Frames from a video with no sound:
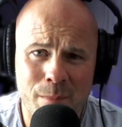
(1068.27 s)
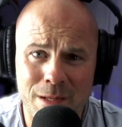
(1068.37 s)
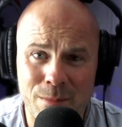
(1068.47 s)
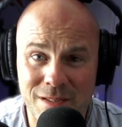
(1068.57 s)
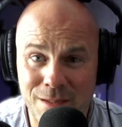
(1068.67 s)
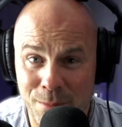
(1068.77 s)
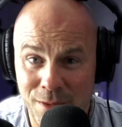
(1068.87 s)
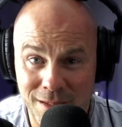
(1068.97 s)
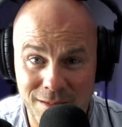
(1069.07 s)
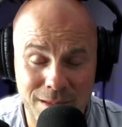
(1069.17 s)
Maybe
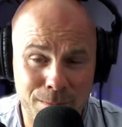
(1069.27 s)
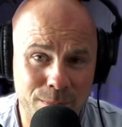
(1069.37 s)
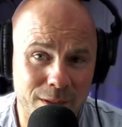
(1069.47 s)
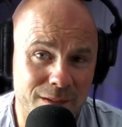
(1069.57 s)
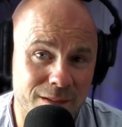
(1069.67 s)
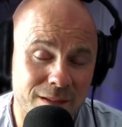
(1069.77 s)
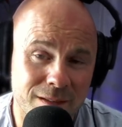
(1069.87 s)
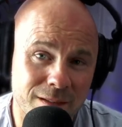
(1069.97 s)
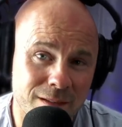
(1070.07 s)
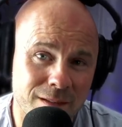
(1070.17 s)
something as simple as,
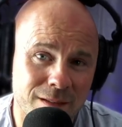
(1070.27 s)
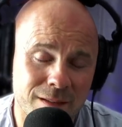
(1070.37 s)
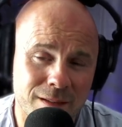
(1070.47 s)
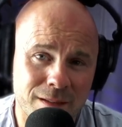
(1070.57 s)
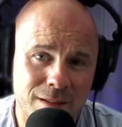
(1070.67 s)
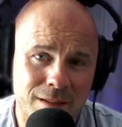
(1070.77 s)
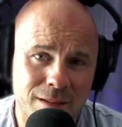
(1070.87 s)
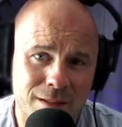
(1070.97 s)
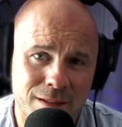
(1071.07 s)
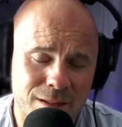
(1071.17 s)

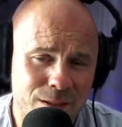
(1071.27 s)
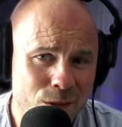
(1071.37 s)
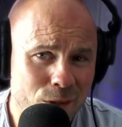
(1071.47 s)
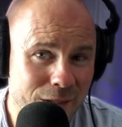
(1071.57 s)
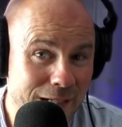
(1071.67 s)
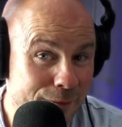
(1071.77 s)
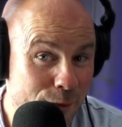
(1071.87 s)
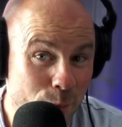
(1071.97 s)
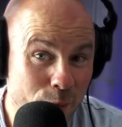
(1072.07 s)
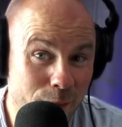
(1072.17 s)
you don't have
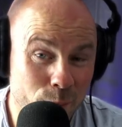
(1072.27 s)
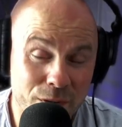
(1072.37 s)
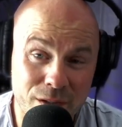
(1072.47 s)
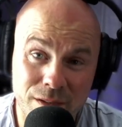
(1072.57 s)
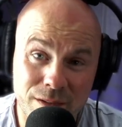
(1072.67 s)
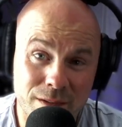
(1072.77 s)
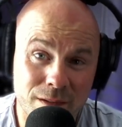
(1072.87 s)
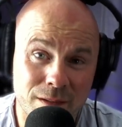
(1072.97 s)
to put up with this.